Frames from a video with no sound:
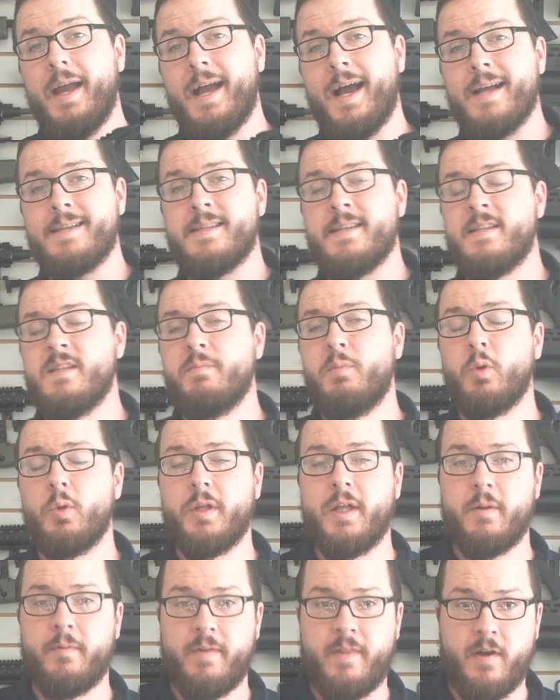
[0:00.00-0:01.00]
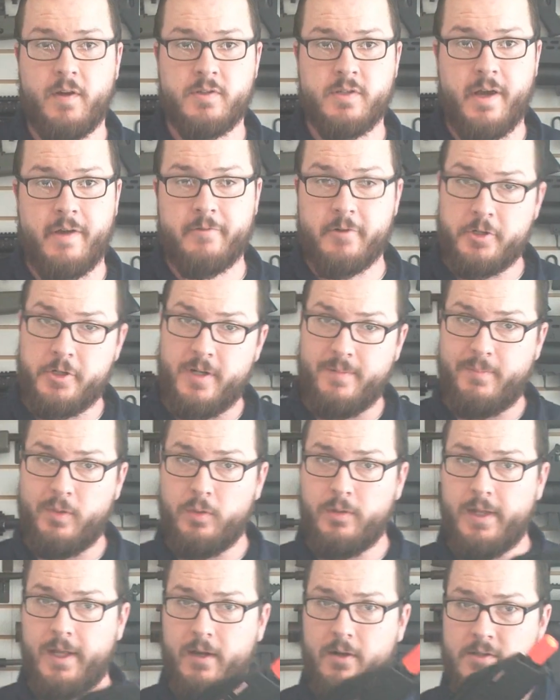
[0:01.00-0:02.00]
Hey guys, this is Booligan with Airsoft Retreat,
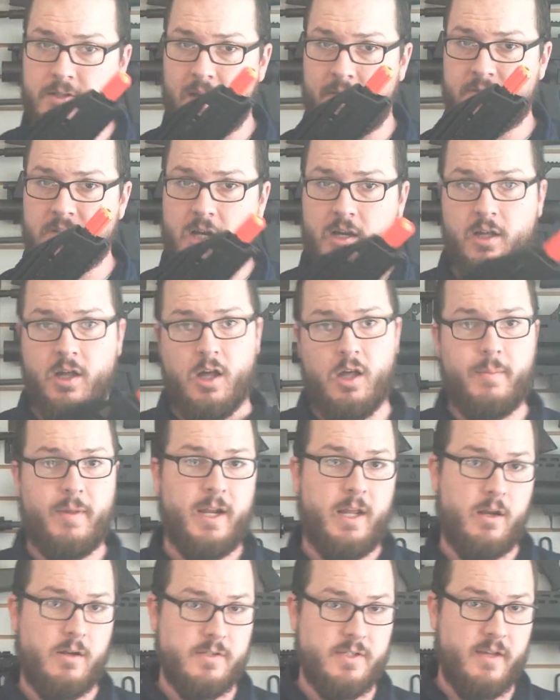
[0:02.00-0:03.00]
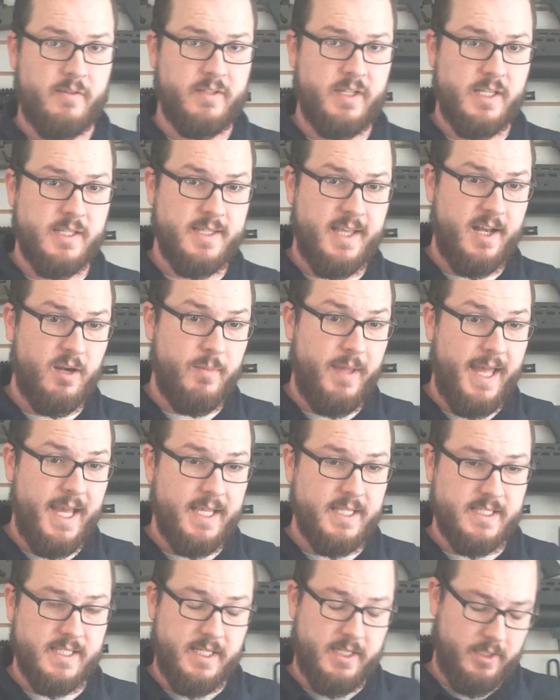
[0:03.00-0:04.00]
BooliganAirsoft.com, and Airsoft Insider
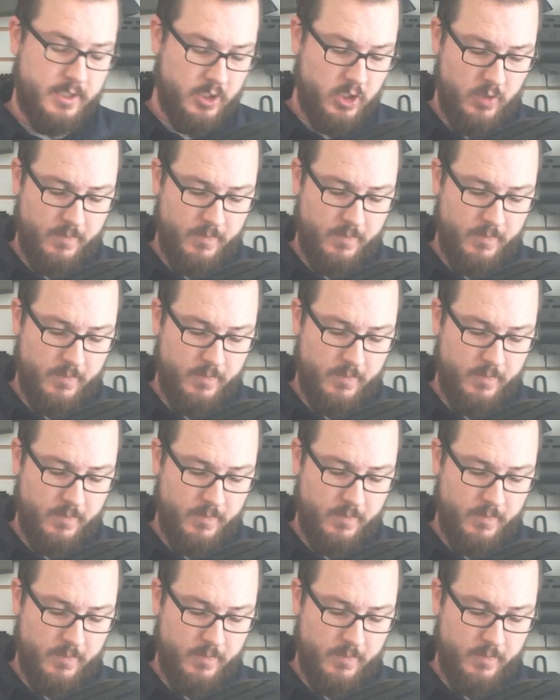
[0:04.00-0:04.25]
Magazine.